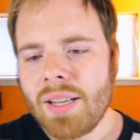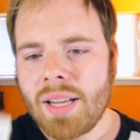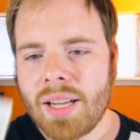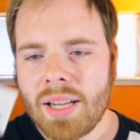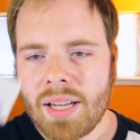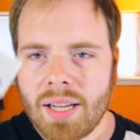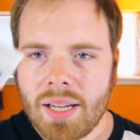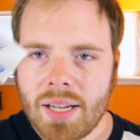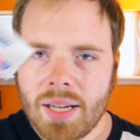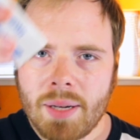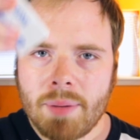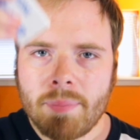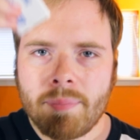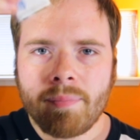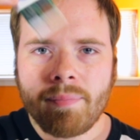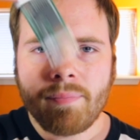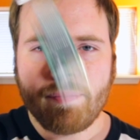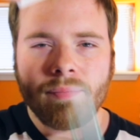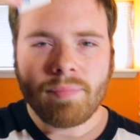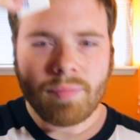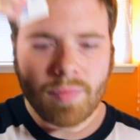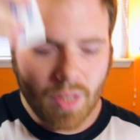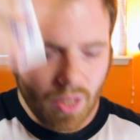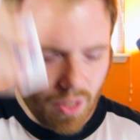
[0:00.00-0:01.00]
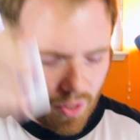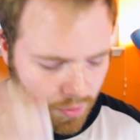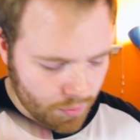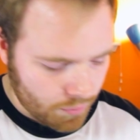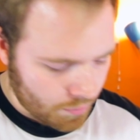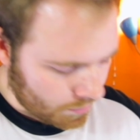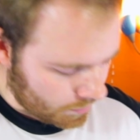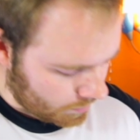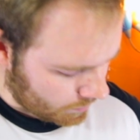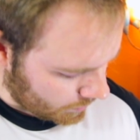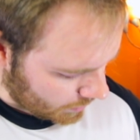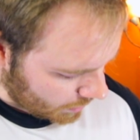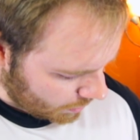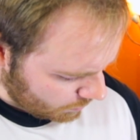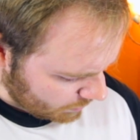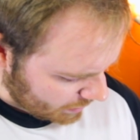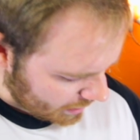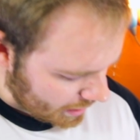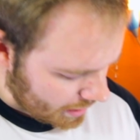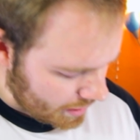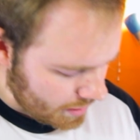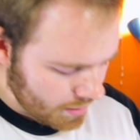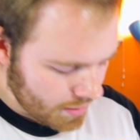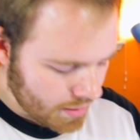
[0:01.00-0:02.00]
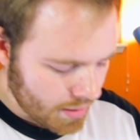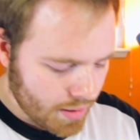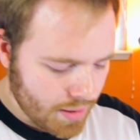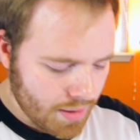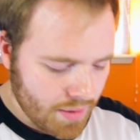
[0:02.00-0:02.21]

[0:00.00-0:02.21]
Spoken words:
Oh, okay.